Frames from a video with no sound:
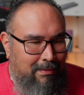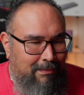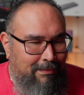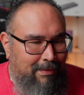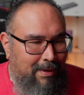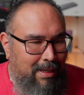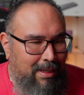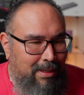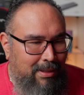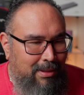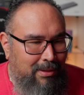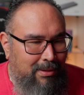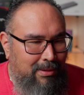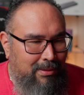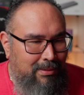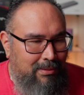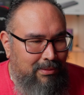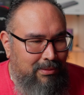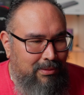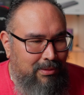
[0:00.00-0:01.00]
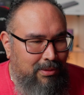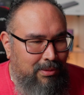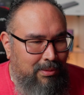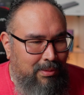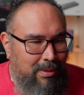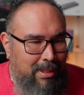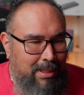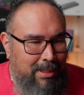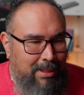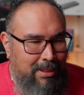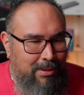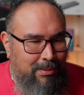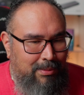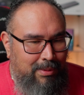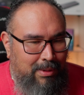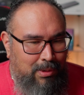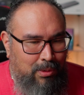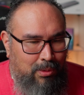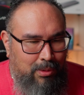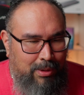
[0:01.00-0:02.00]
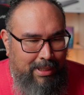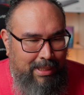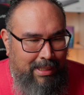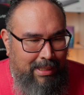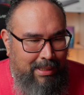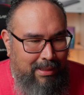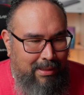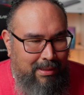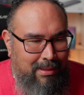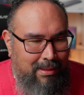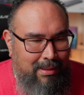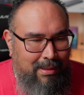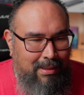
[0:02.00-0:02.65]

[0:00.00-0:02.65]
File, new audio recording.